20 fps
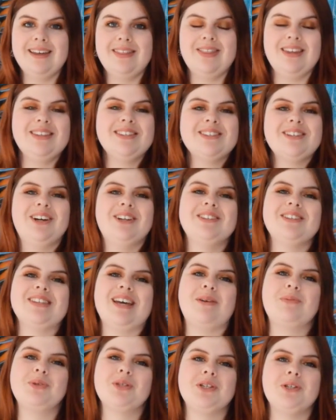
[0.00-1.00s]
This
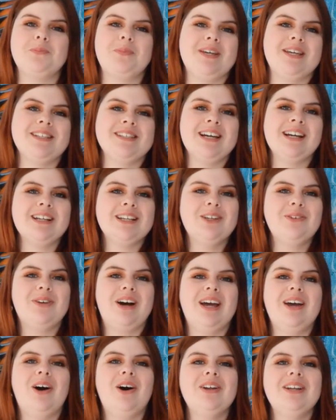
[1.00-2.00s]
concept could be exactly
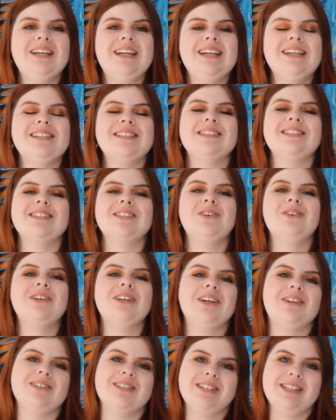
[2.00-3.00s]
why holly is so
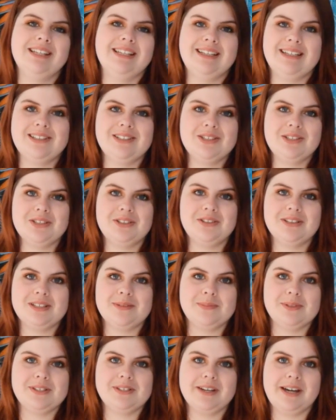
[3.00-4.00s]
closely linked to
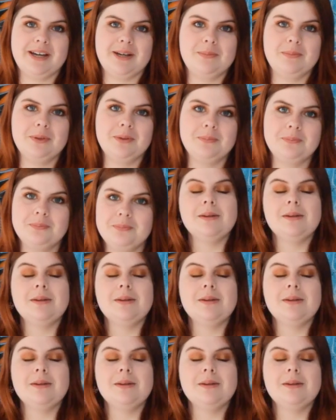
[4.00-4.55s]
Christmas time.